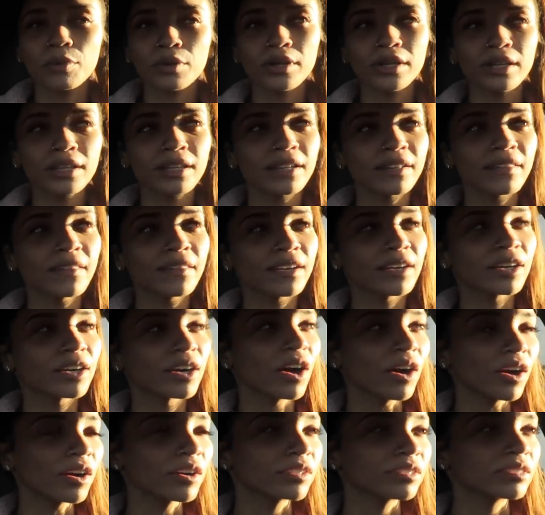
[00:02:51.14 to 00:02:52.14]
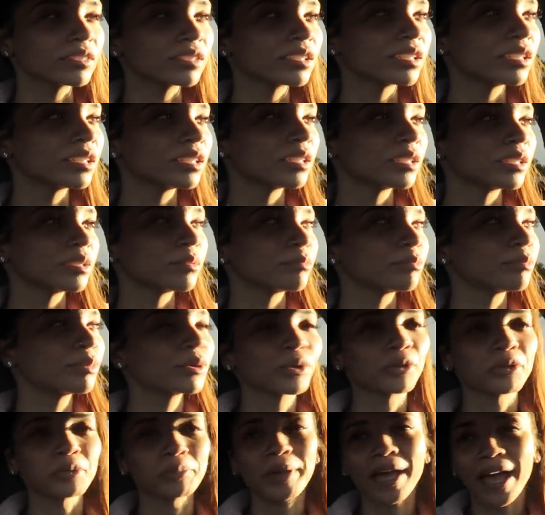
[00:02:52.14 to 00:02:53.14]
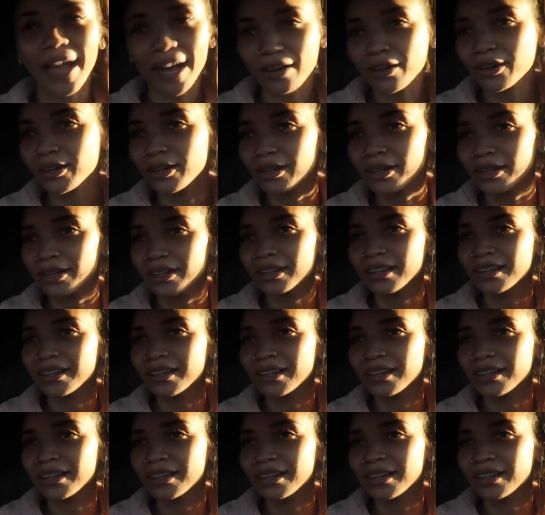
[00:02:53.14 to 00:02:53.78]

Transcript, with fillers: put it in the cart, put her backer,